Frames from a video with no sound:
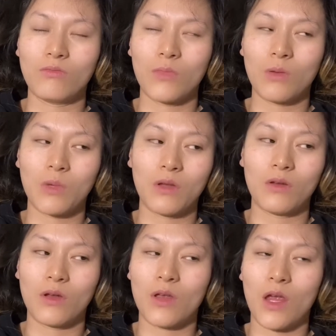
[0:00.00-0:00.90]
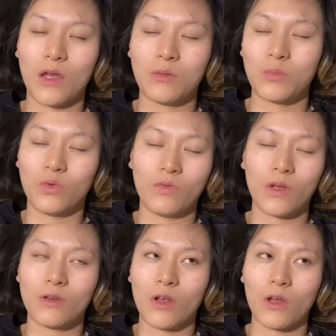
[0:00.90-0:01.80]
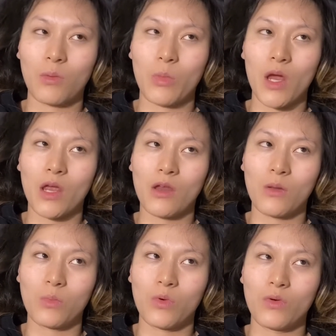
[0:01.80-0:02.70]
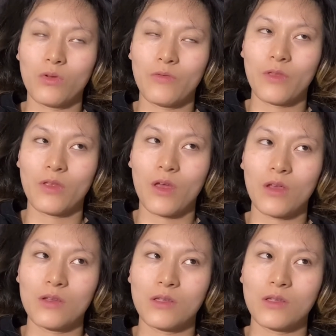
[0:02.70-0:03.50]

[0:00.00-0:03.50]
I mean, I hate moving, like packing up all of the things